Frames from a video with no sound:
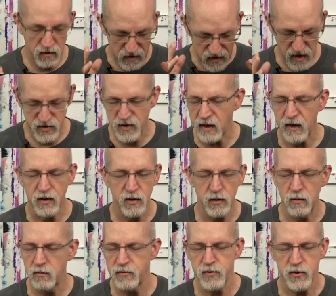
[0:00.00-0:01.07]
gosh, I can
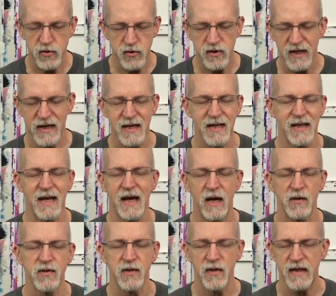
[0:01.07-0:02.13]
do
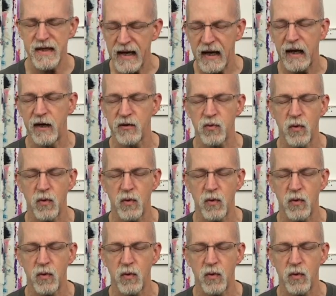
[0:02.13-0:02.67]
10,000 things.